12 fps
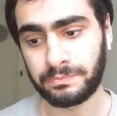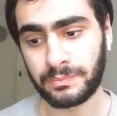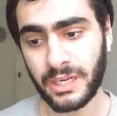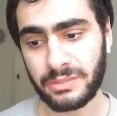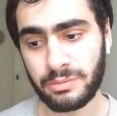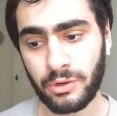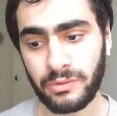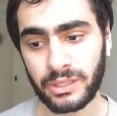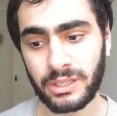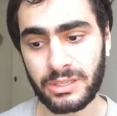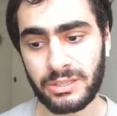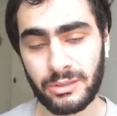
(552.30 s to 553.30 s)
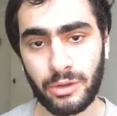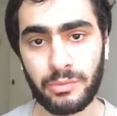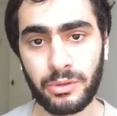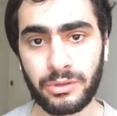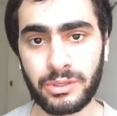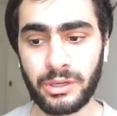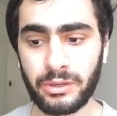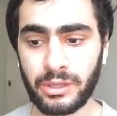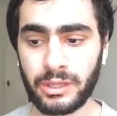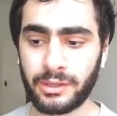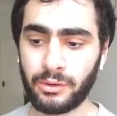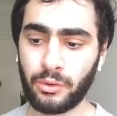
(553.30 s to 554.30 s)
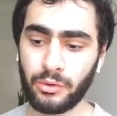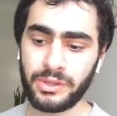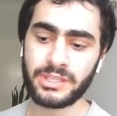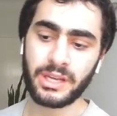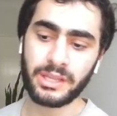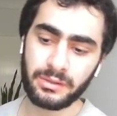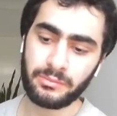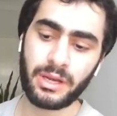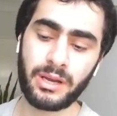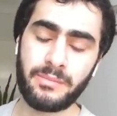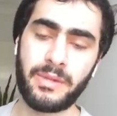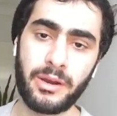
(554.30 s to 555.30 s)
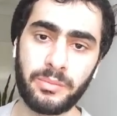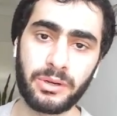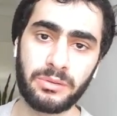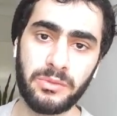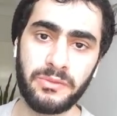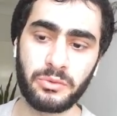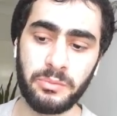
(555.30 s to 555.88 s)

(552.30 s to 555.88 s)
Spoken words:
it's more of like a slow burn, like all these other Harry Potter movies.